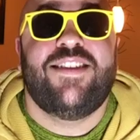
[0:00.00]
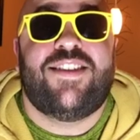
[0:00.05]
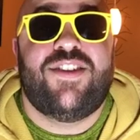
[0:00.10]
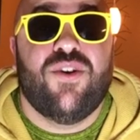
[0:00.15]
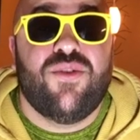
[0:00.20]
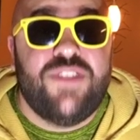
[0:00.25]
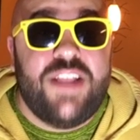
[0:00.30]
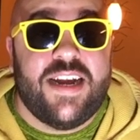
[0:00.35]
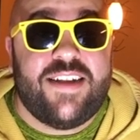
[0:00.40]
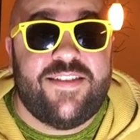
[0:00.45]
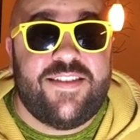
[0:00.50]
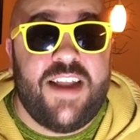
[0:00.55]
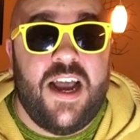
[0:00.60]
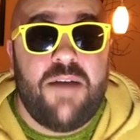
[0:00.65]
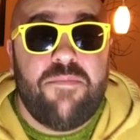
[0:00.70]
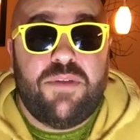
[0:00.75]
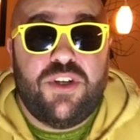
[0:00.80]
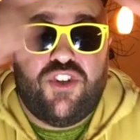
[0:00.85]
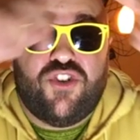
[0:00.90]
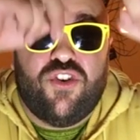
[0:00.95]
Until next
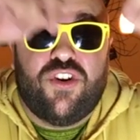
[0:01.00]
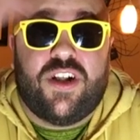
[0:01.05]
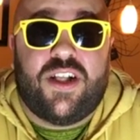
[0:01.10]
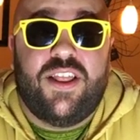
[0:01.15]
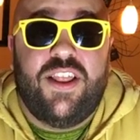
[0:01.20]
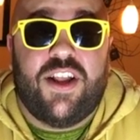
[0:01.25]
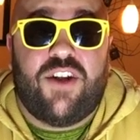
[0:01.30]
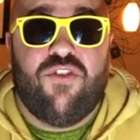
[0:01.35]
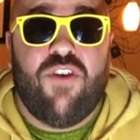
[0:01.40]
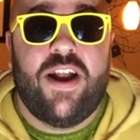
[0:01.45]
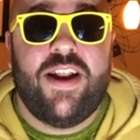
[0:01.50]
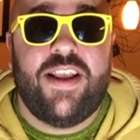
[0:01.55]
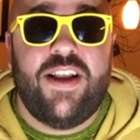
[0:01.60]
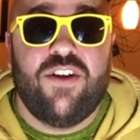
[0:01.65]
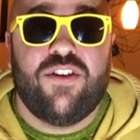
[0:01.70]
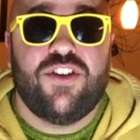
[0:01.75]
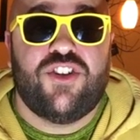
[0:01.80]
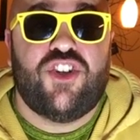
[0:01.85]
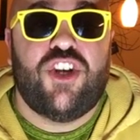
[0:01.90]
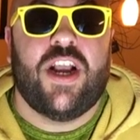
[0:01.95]
time, be sure to click right
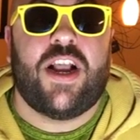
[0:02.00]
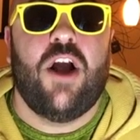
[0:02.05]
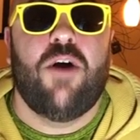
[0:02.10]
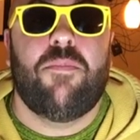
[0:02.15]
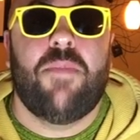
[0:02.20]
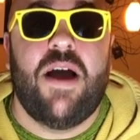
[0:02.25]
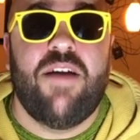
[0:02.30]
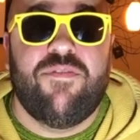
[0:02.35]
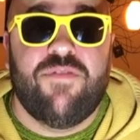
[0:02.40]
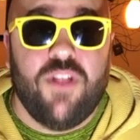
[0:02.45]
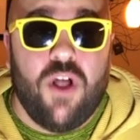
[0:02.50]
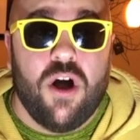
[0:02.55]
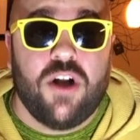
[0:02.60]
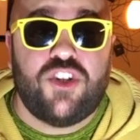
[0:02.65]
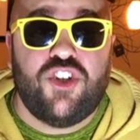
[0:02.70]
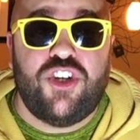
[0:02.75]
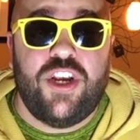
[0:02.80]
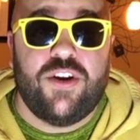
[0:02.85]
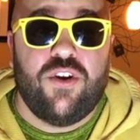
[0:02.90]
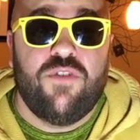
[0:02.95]
here to check out my
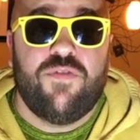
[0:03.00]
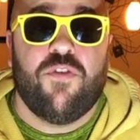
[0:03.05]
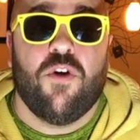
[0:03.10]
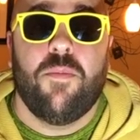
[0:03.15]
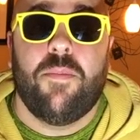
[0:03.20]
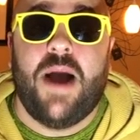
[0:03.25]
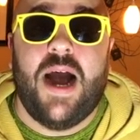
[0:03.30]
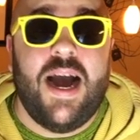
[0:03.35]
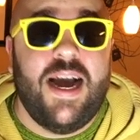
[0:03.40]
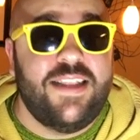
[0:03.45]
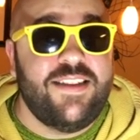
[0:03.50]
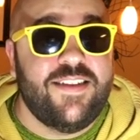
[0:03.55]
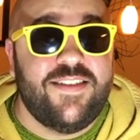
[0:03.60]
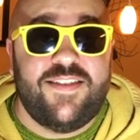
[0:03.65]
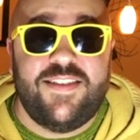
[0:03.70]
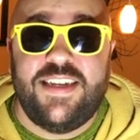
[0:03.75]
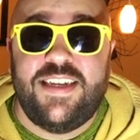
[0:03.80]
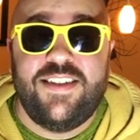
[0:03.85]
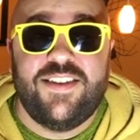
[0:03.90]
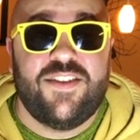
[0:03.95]
vlog channel for a behind the
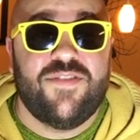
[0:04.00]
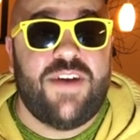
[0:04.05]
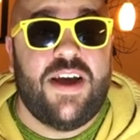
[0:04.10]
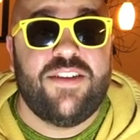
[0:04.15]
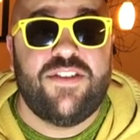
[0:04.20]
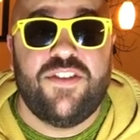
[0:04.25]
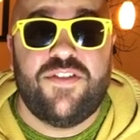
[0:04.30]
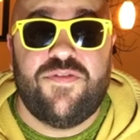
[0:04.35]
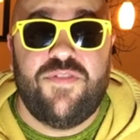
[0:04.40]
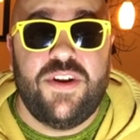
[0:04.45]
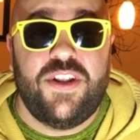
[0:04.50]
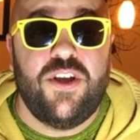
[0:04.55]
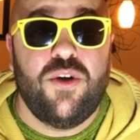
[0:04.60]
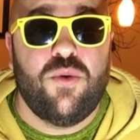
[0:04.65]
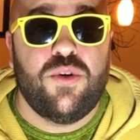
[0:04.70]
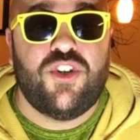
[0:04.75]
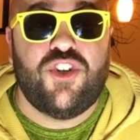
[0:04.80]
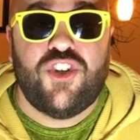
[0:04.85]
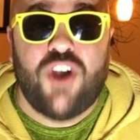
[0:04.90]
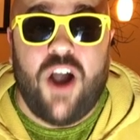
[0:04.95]
scenes of how this video was